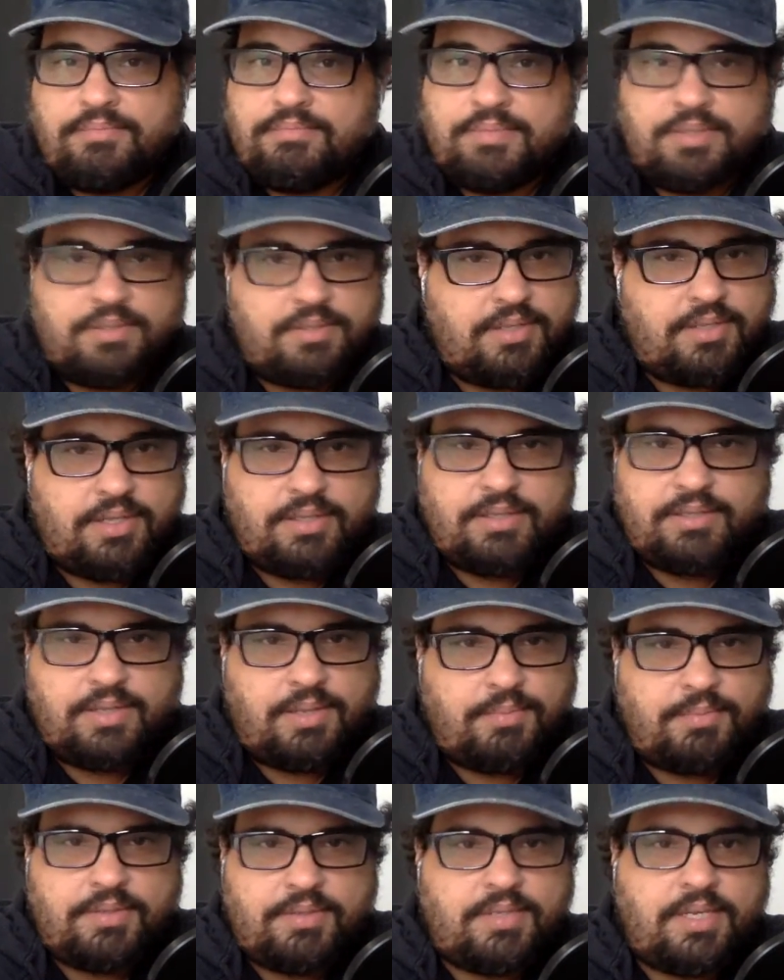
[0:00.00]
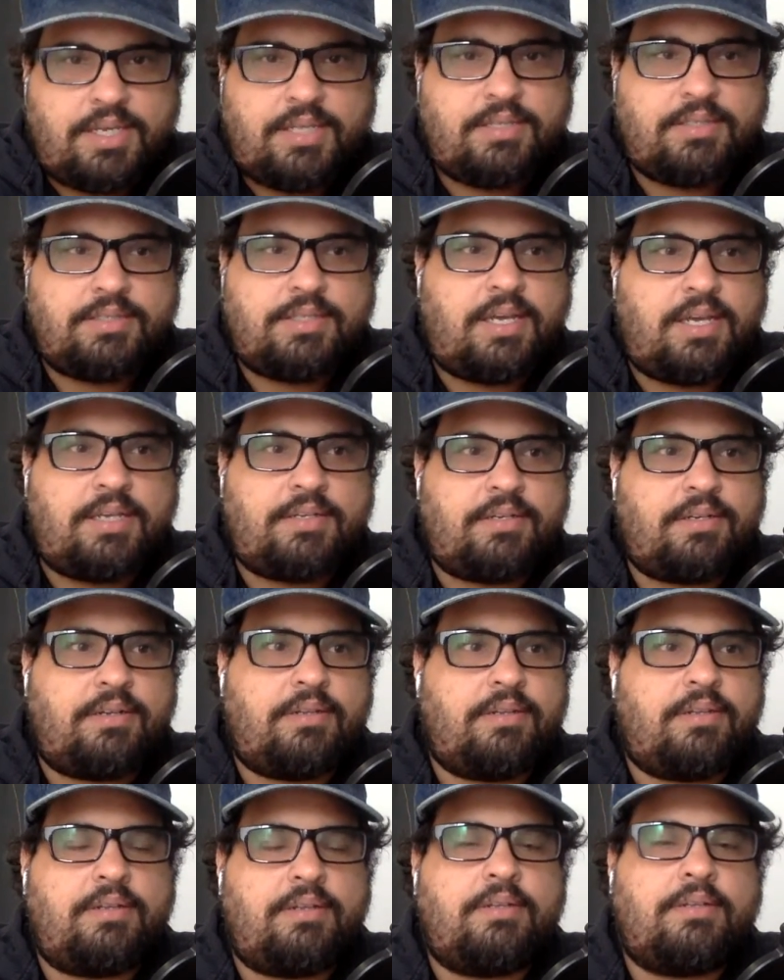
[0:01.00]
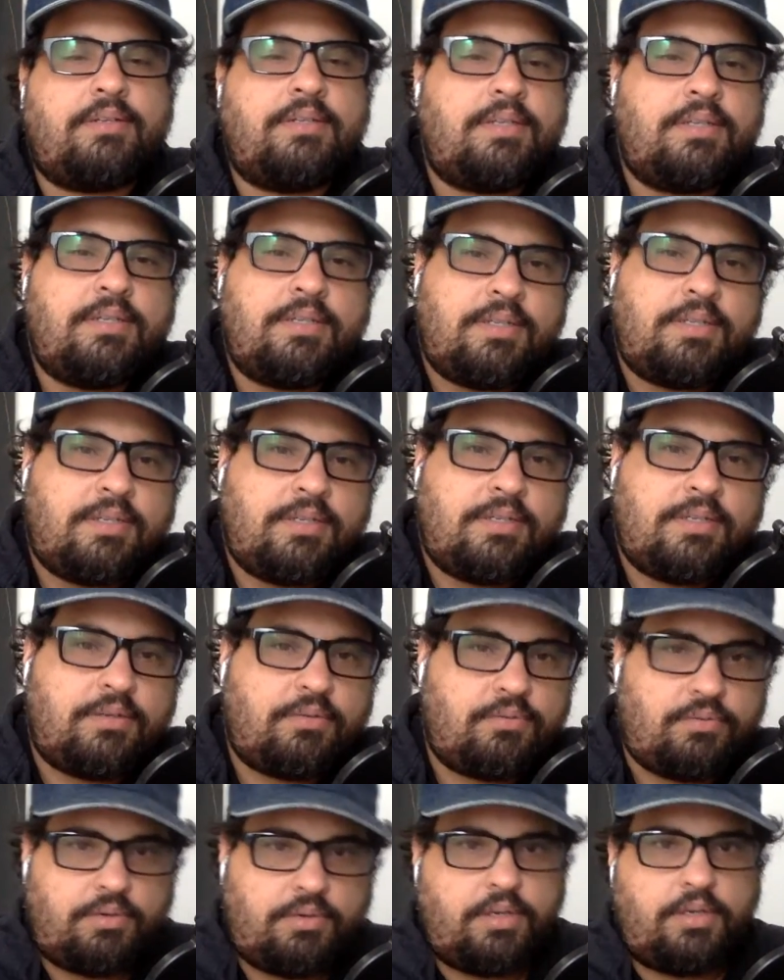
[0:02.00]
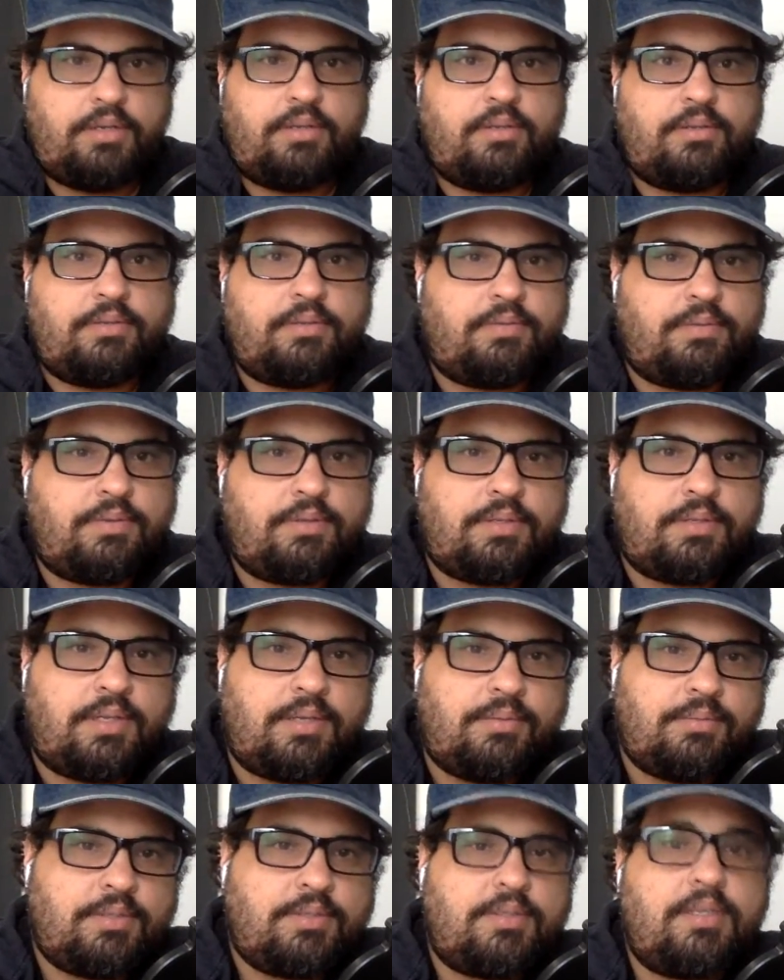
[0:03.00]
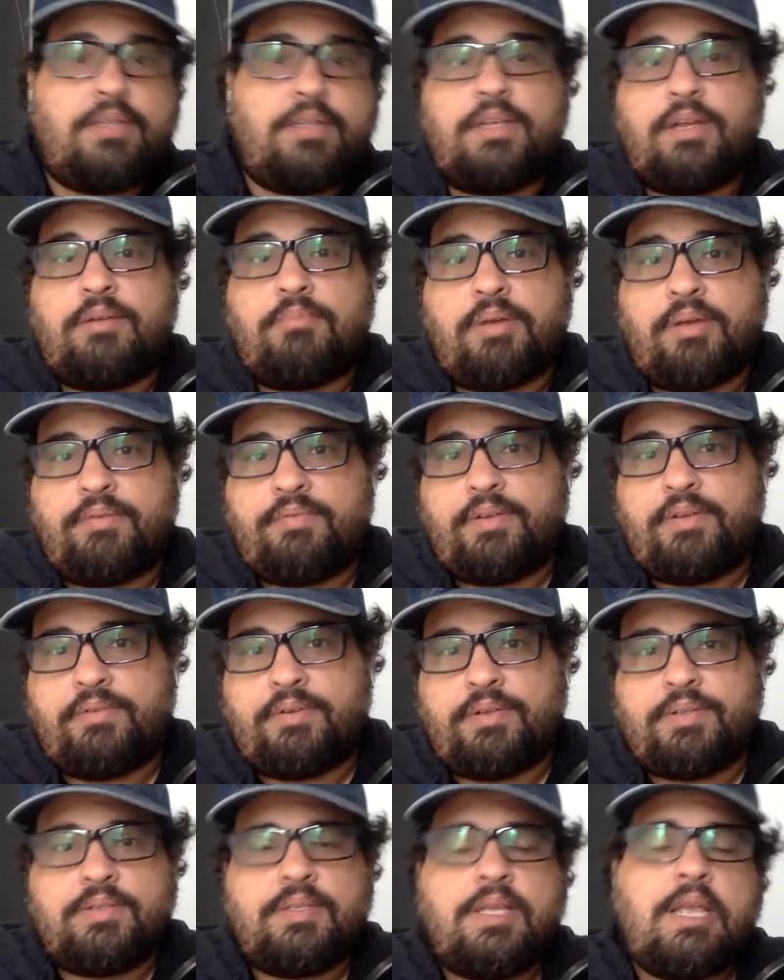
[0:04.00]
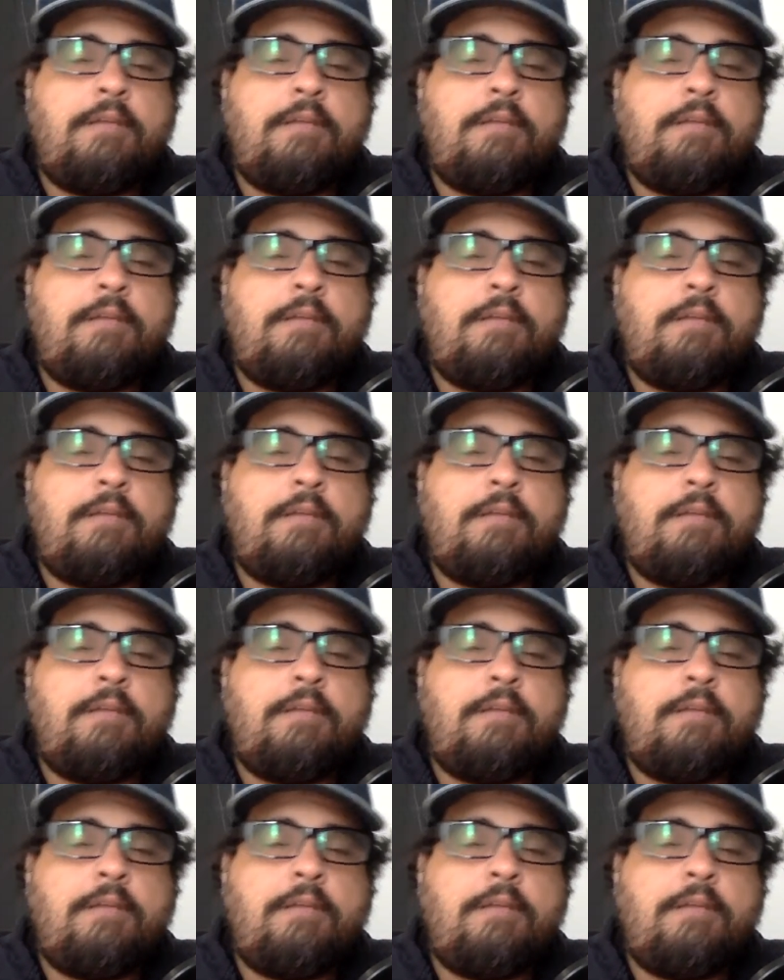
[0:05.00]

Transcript: It's not. I'm not saying these guys are the greatest of all time. I'm just saying they are my favorite.